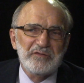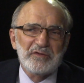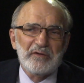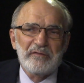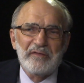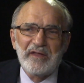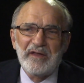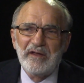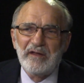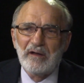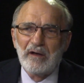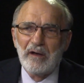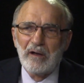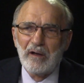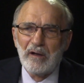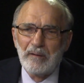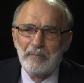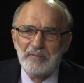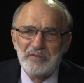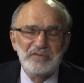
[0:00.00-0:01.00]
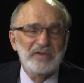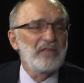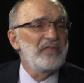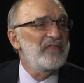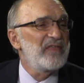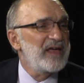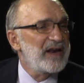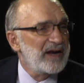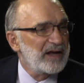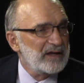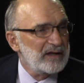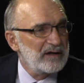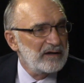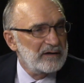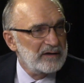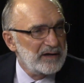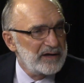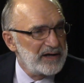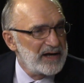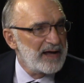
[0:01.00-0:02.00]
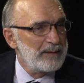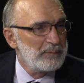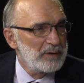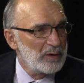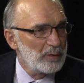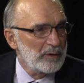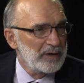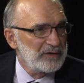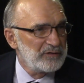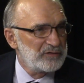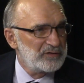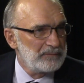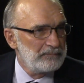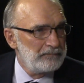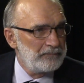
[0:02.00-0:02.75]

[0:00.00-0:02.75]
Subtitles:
are the synthetic cannabinoids